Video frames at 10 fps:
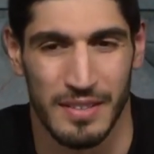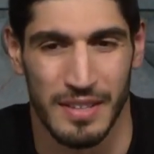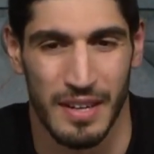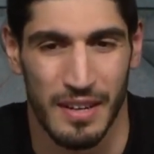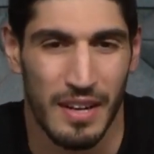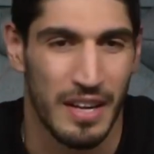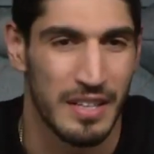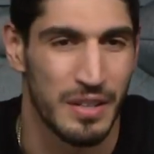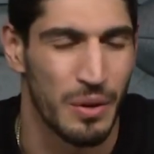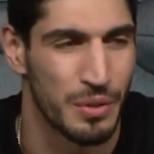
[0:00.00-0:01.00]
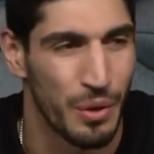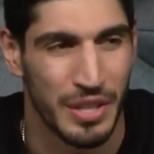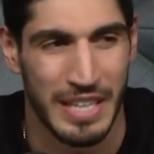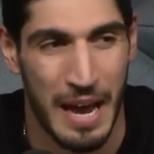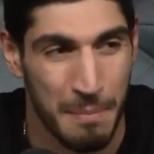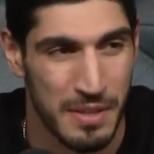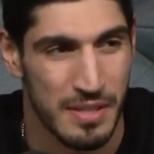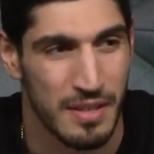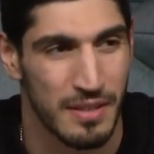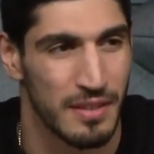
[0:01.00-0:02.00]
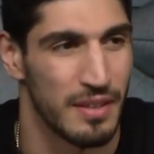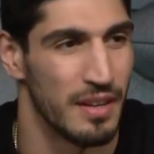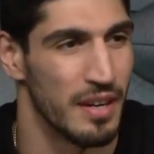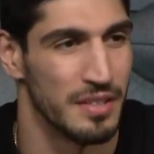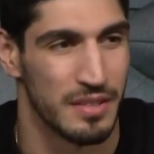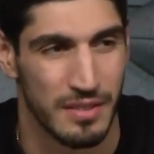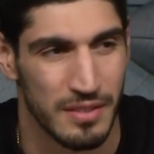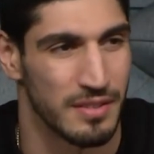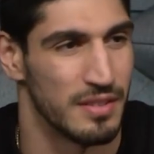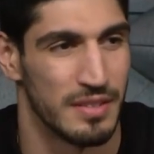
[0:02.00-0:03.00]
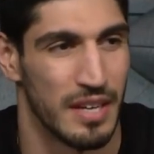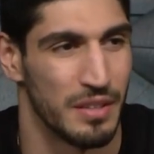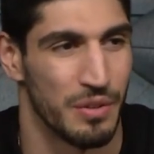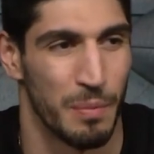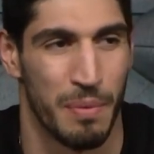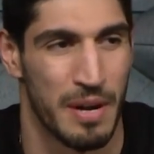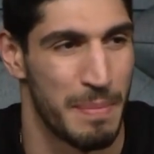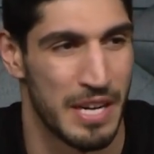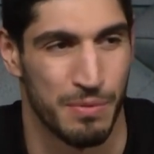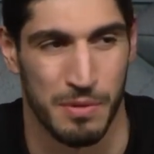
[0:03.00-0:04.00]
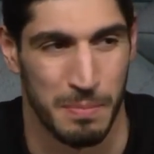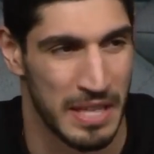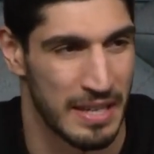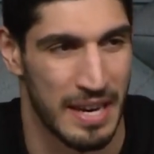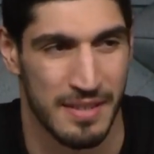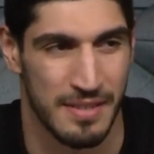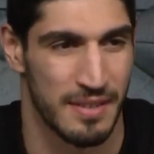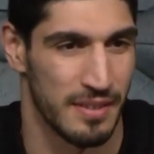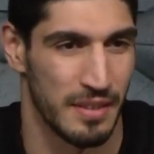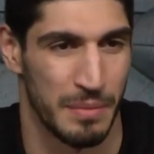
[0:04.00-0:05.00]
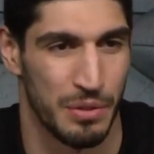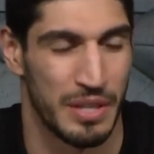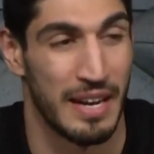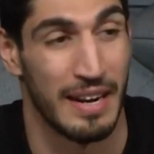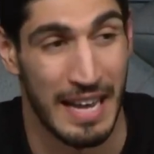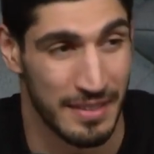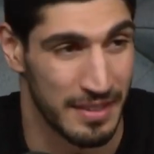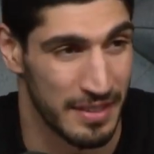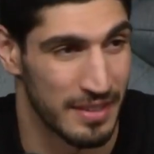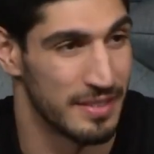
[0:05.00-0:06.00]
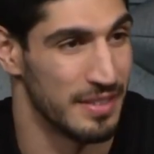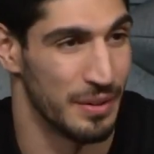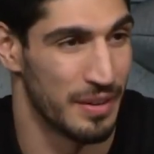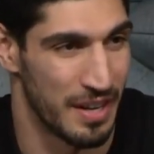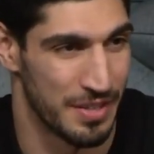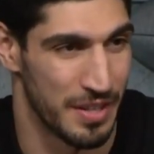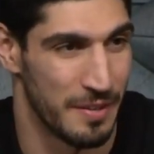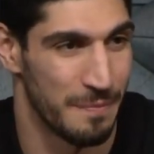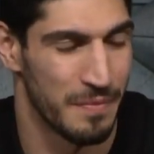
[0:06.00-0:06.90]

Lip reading: He was like, Turkish embassy just said, your passport is being canceled. I mean, you cannot enter the country.